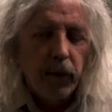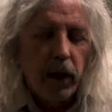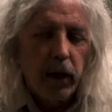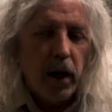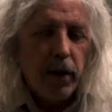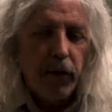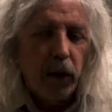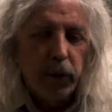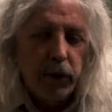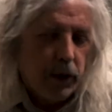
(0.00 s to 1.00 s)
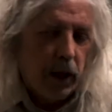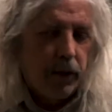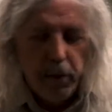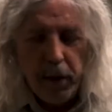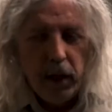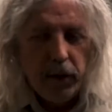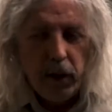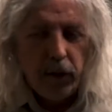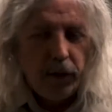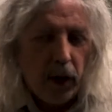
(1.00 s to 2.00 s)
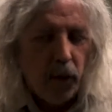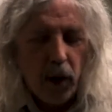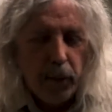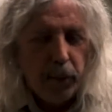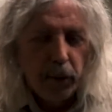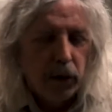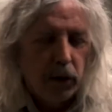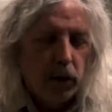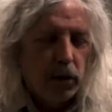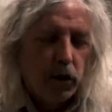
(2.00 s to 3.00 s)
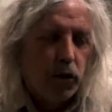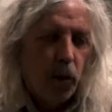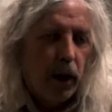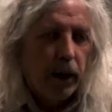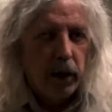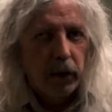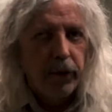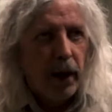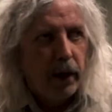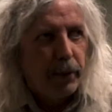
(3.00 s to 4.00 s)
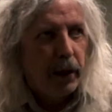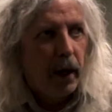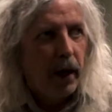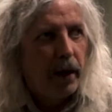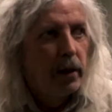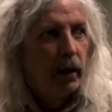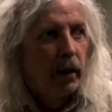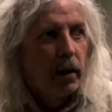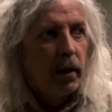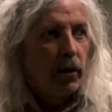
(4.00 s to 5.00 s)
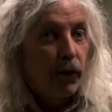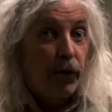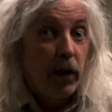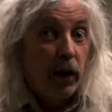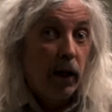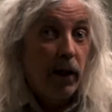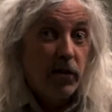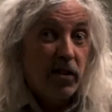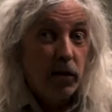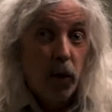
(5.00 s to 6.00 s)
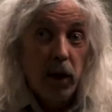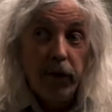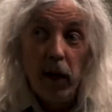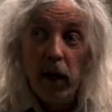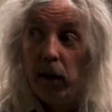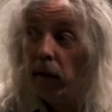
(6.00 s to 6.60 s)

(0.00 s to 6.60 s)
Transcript: And I've always said the main thing that I want people to do is just walk out and go, that hippie guy. It's funny, and I still want that.